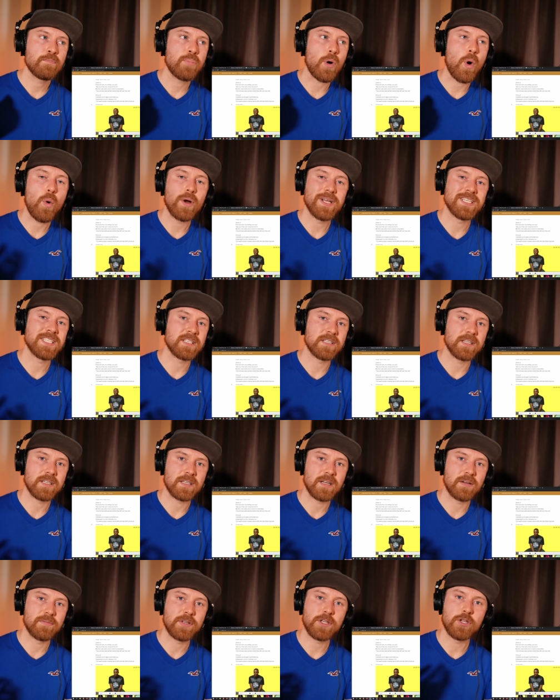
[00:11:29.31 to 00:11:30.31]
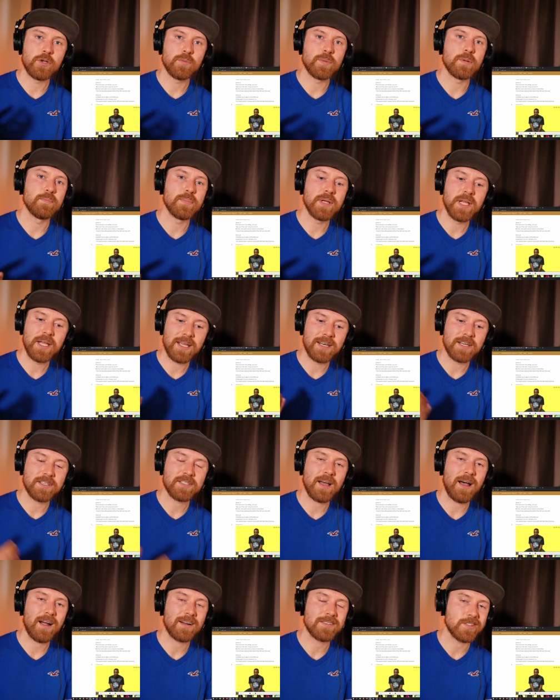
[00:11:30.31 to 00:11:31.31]
poisoning of a human being in a
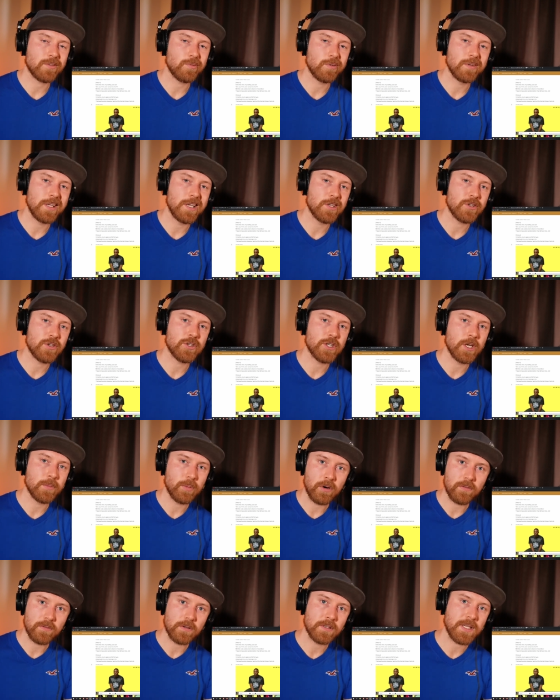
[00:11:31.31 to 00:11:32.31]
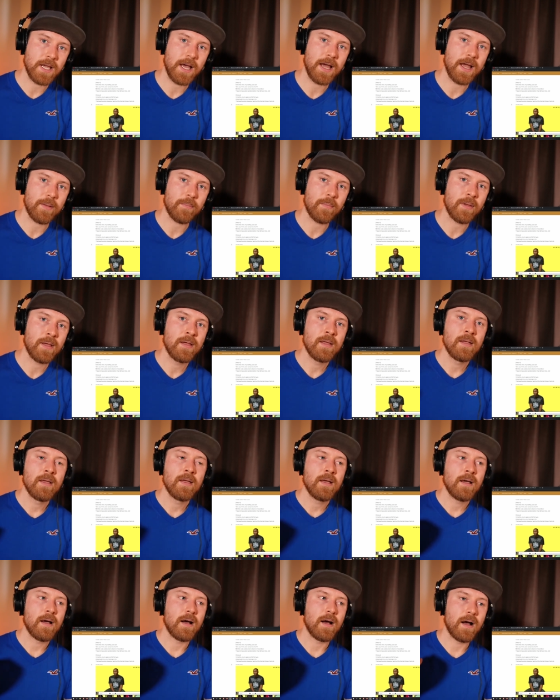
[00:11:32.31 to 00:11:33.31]
toxic relationship over time.
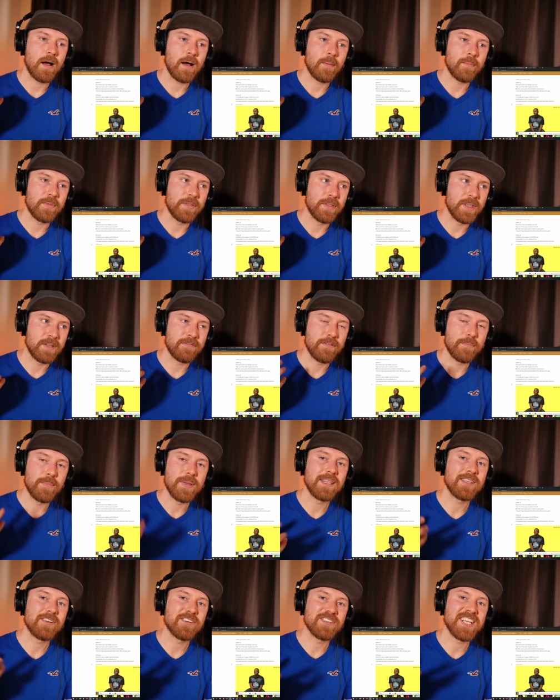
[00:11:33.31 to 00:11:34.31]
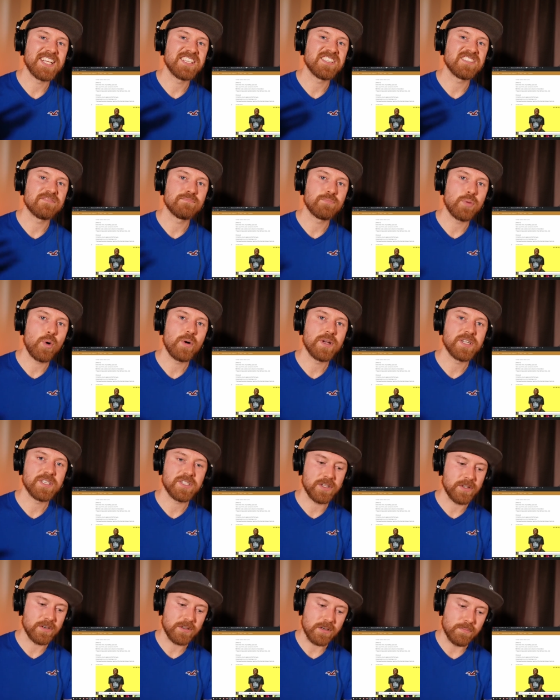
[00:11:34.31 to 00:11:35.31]
Um, the familiar taste of
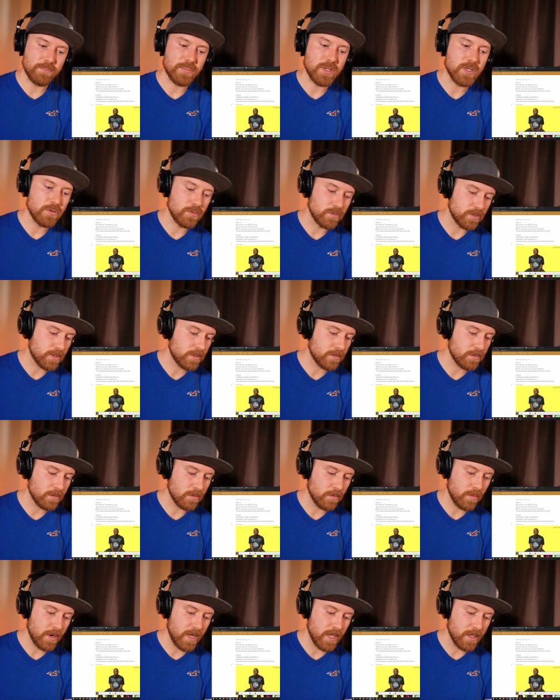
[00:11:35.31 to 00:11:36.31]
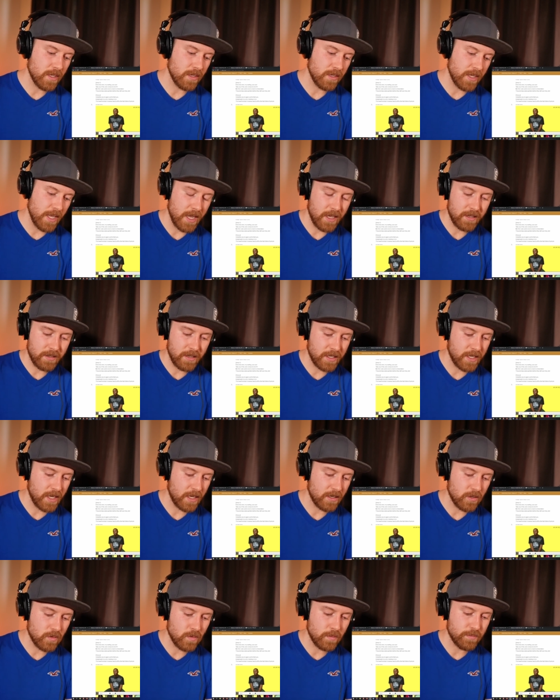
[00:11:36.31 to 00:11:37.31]
poison, your abuse, the way that, yeah,
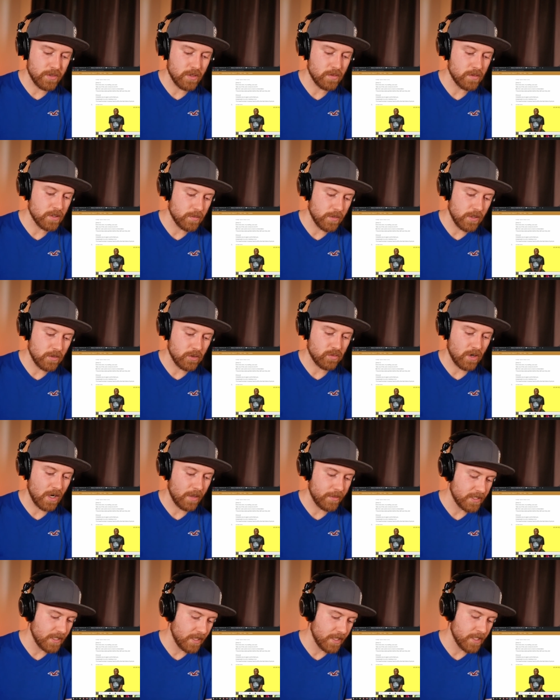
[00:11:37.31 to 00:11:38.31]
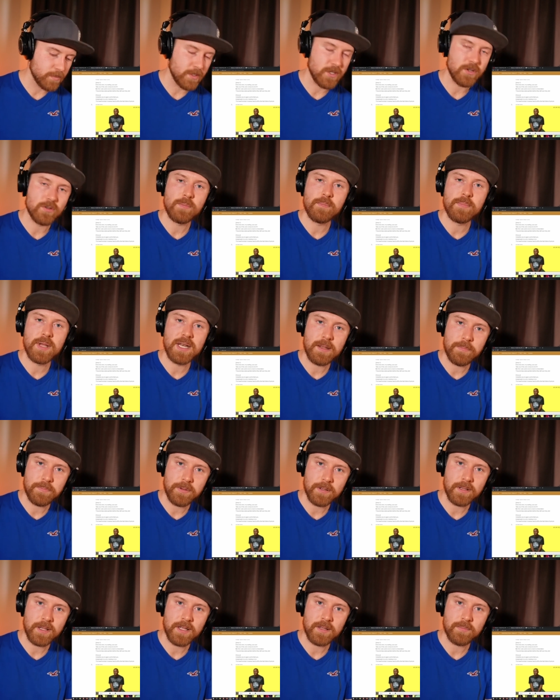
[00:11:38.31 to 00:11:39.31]
again, you abuse me, you traumatize me, you
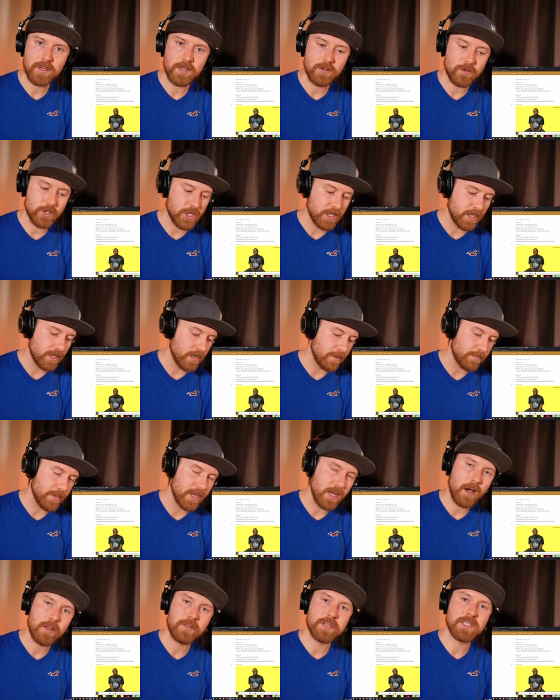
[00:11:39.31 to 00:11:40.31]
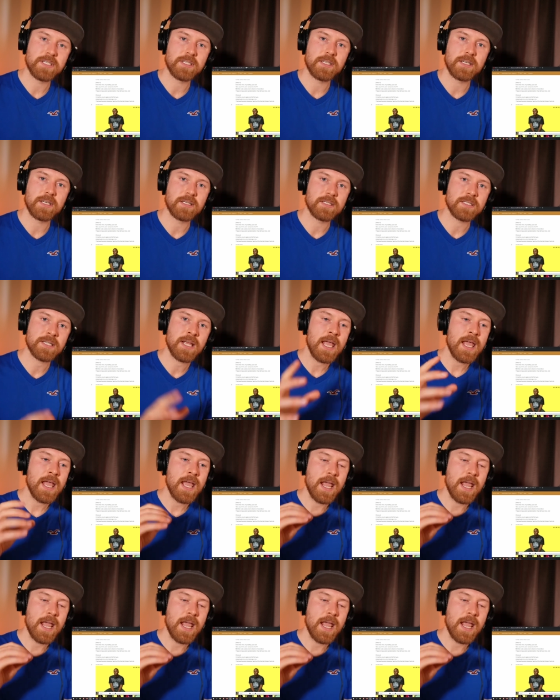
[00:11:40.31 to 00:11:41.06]
manipulate me, you cheat on me, all these things.